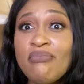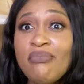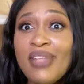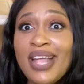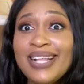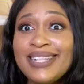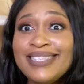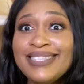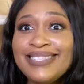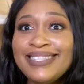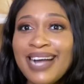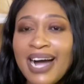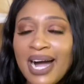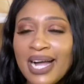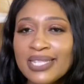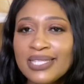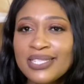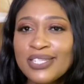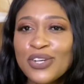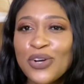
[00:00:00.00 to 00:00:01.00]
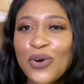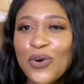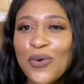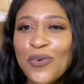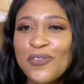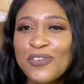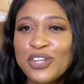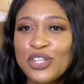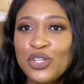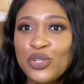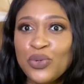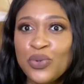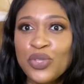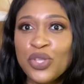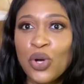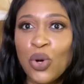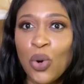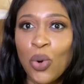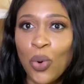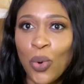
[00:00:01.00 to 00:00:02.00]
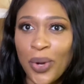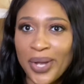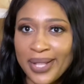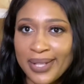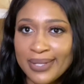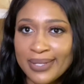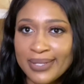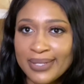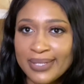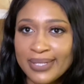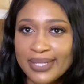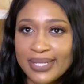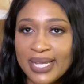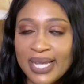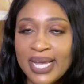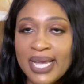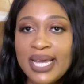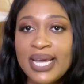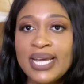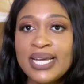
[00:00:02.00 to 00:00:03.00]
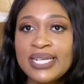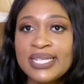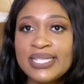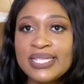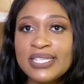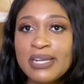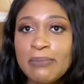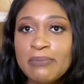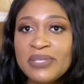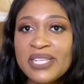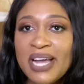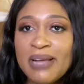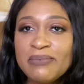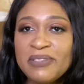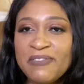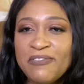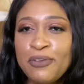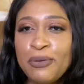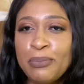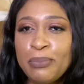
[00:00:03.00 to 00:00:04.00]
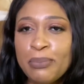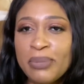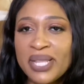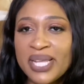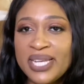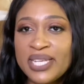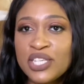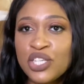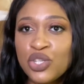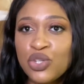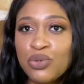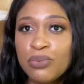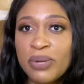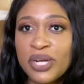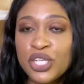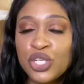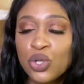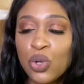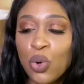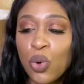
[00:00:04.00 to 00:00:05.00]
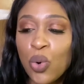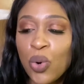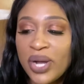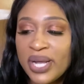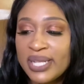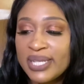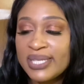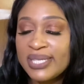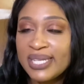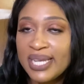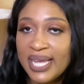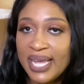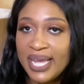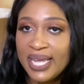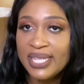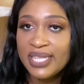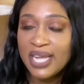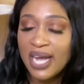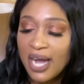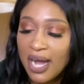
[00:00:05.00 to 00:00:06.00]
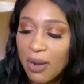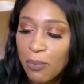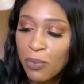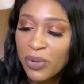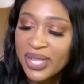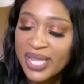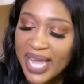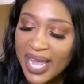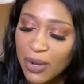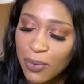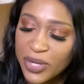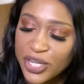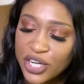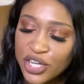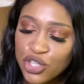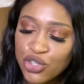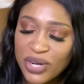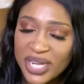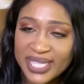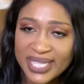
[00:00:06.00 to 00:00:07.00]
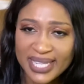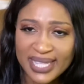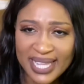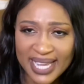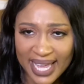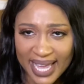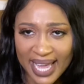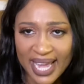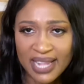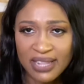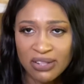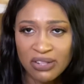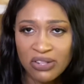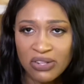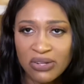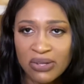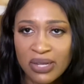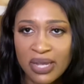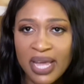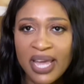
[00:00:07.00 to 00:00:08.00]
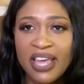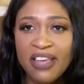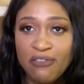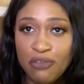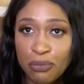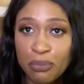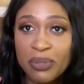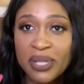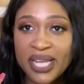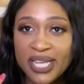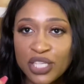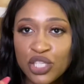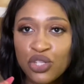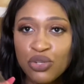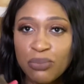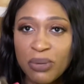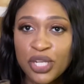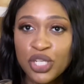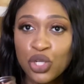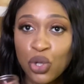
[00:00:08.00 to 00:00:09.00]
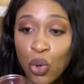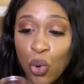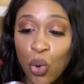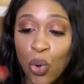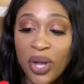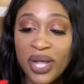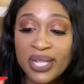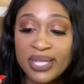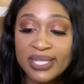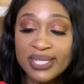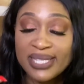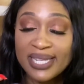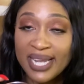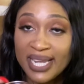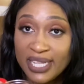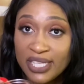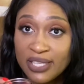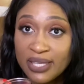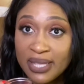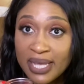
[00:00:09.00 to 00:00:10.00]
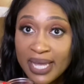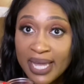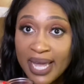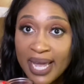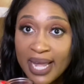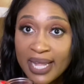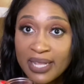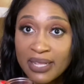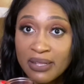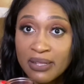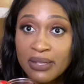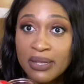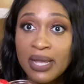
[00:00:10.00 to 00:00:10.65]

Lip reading: not overdo the oils. Sometimes if you place too much oils in, when you're dressing the candle, if you place too much oils into the candle,